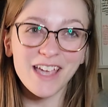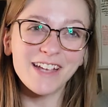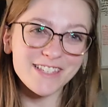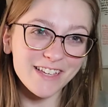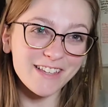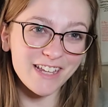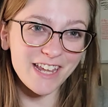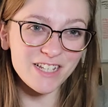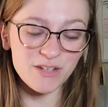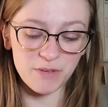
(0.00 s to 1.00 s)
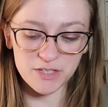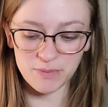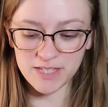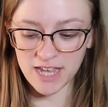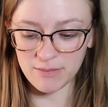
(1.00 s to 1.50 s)
It's like that in ancient
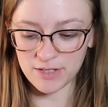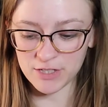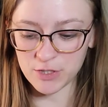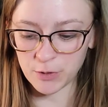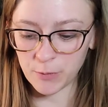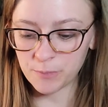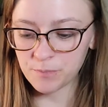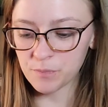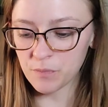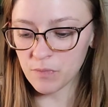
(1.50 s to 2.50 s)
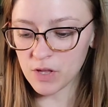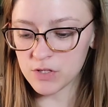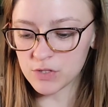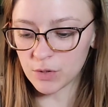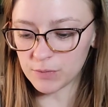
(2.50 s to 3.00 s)
Mesopotamia too.
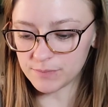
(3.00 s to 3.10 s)
So